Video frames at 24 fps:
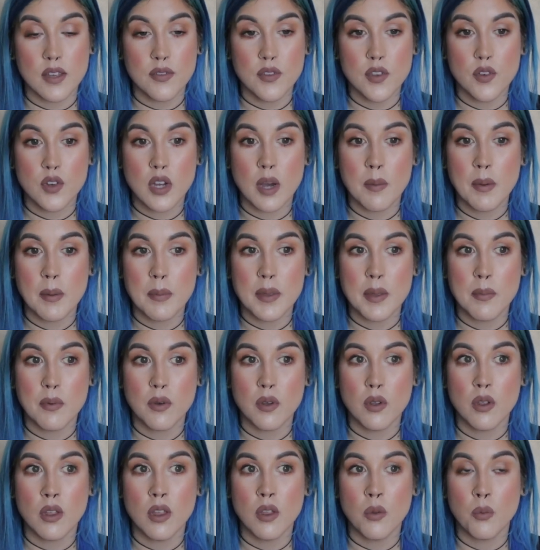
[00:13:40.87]
If you come at
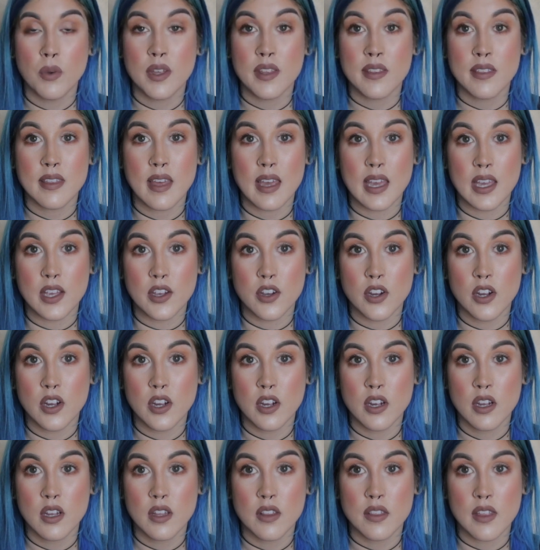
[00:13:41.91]
people with
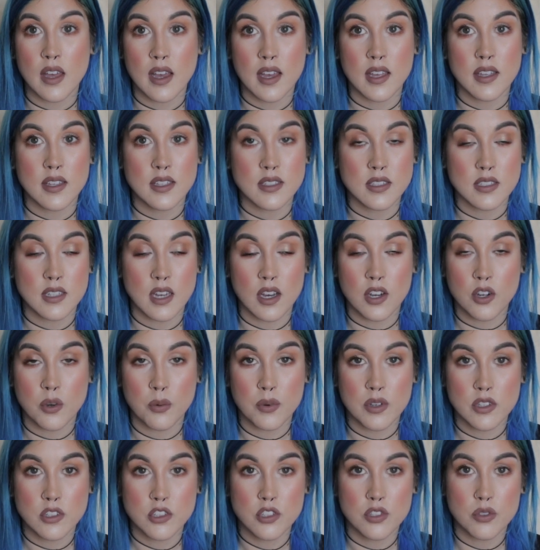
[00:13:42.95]
anger, that is not
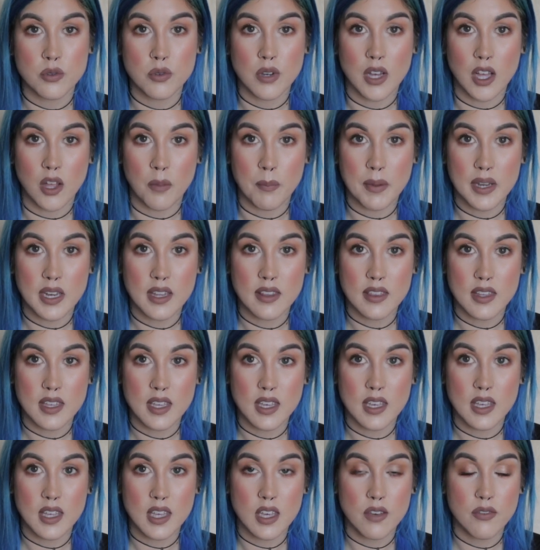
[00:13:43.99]
going to help
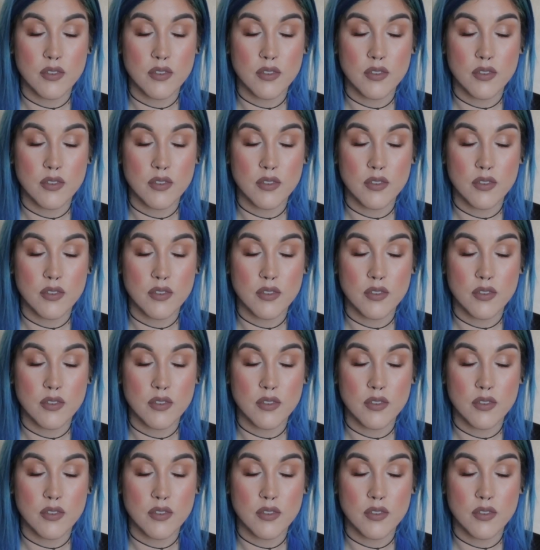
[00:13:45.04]
anything.